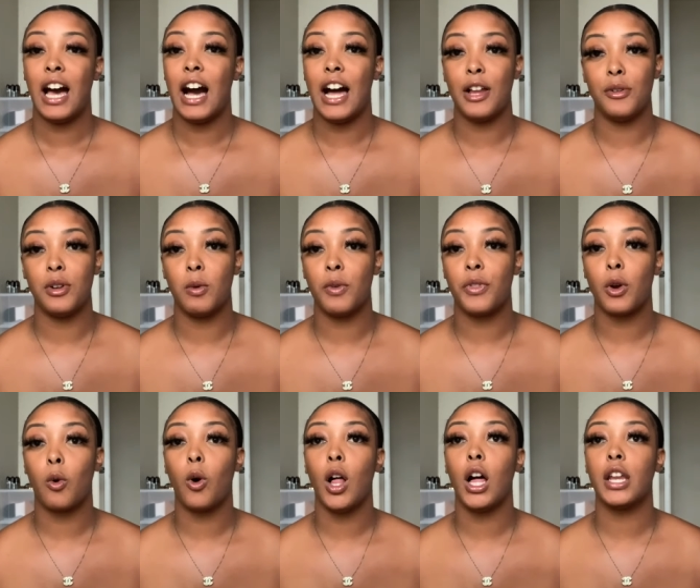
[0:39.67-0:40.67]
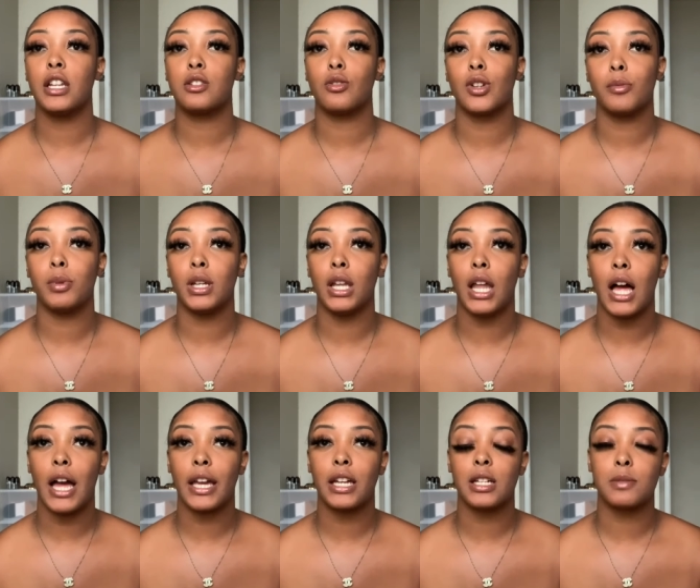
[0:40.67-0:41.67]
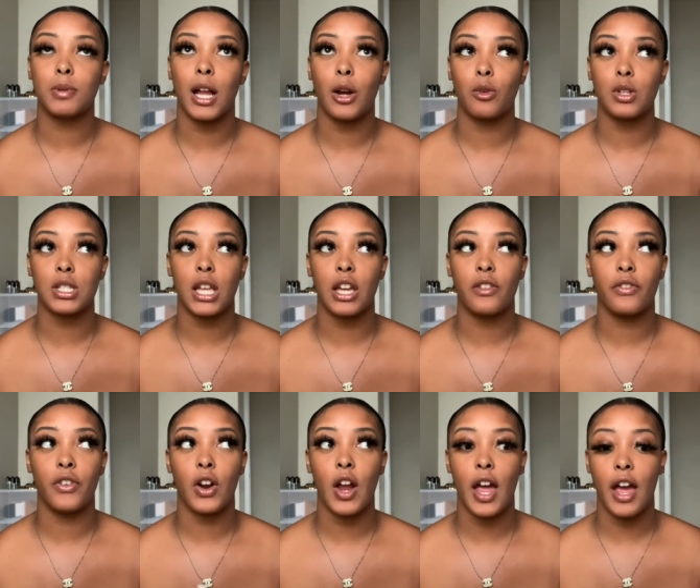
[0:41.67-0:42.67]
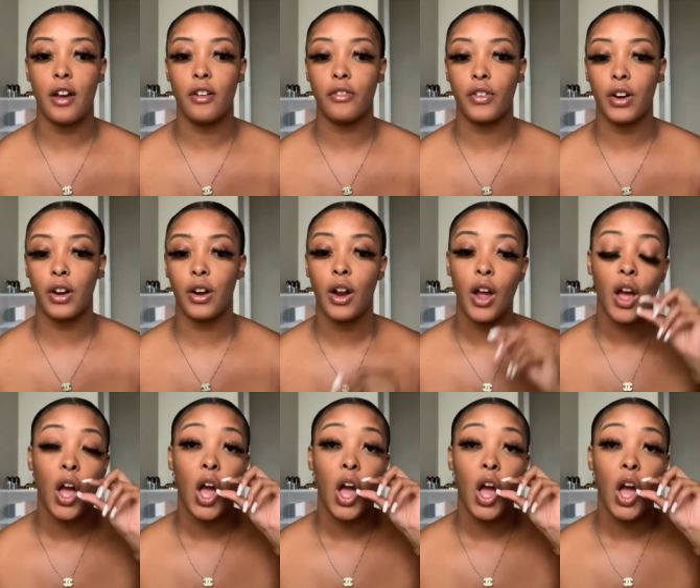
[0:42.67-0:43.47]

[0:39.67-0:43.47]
I don't know what the quality is going to be like. It's probably going to take forever,